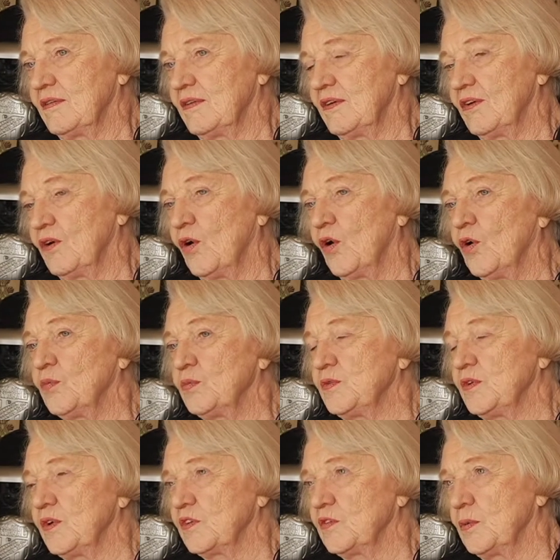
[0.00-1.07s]
you hope
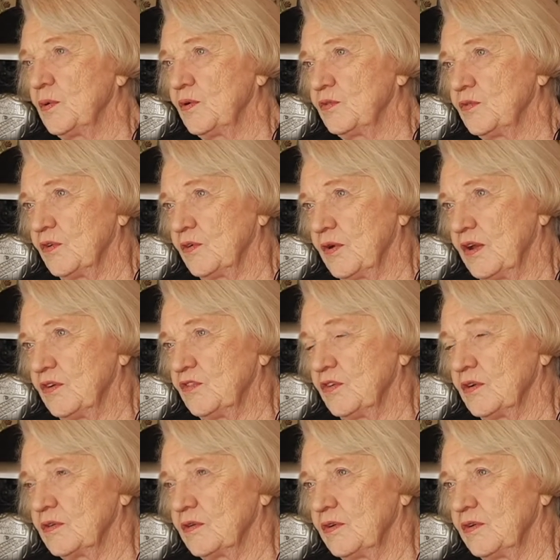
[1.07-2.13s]
to expose your
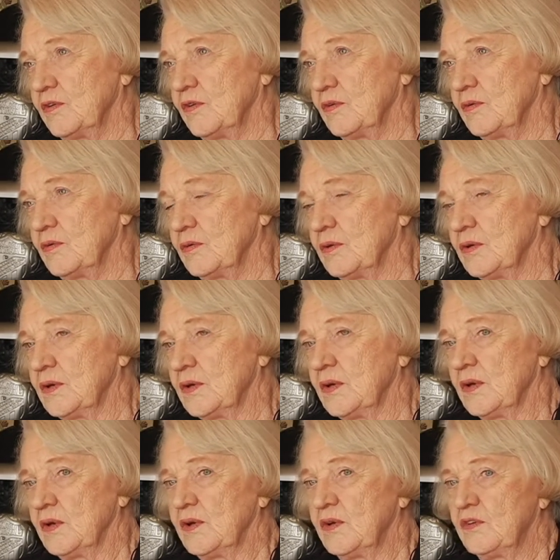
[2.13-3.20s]
grandchildren
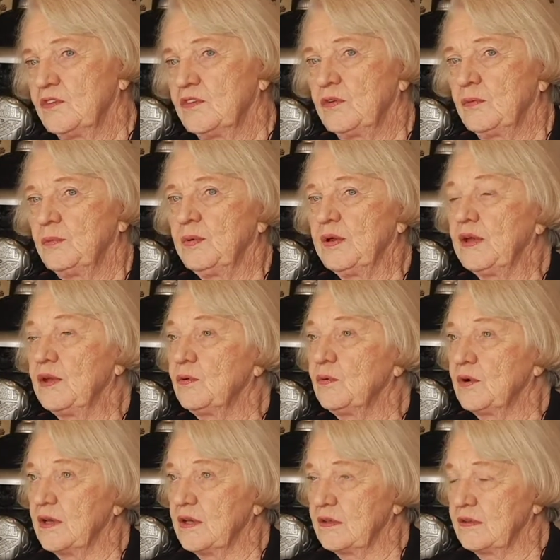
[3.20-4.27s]
to be
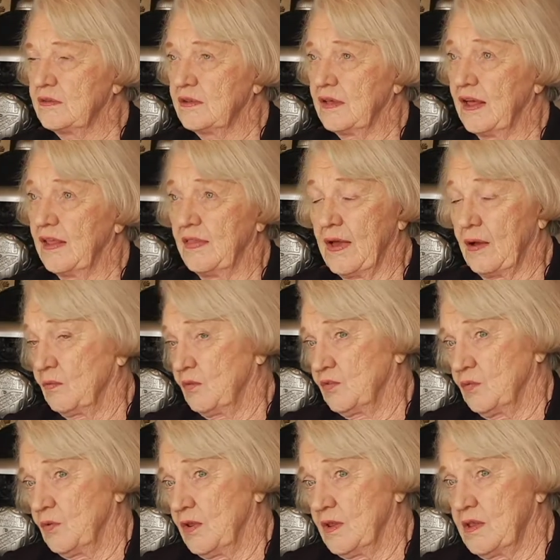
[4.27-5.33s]
with, and that was
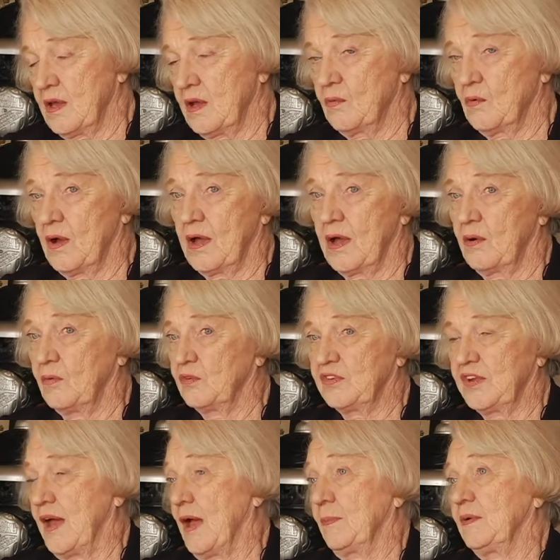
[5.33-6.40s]
one thing why I was
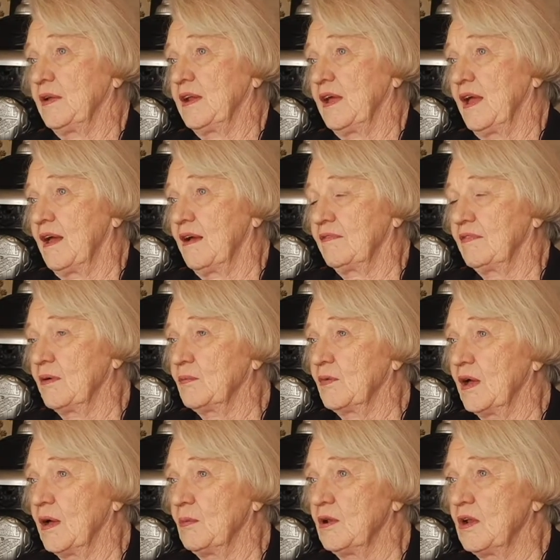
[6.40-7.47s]
happy to have them
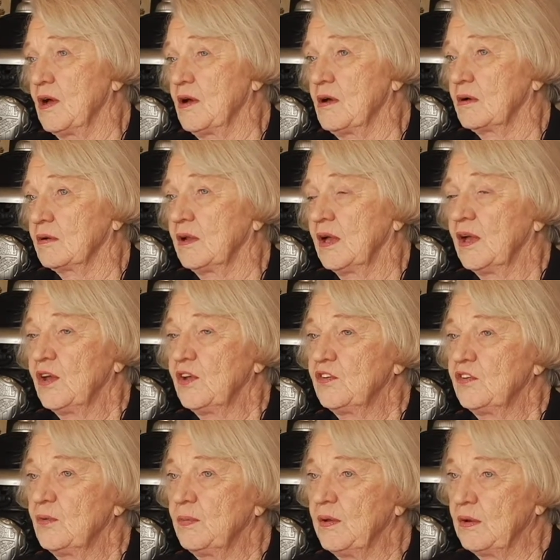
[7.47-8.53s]
come along,
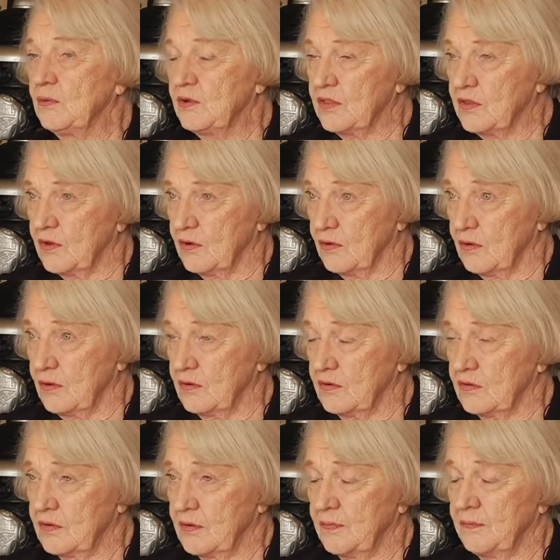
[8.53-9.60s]
to be with the
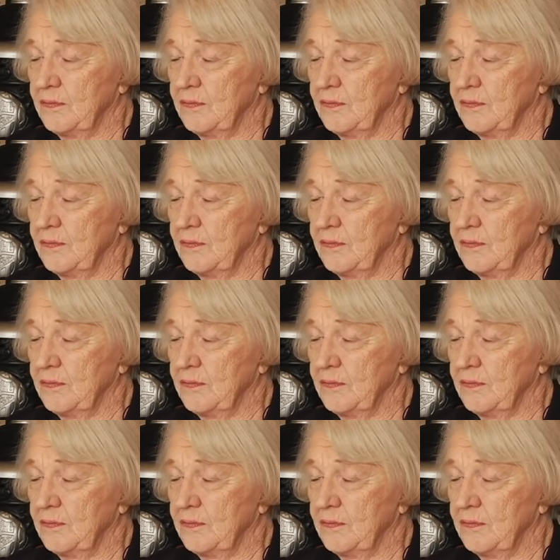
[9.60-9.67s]
girls,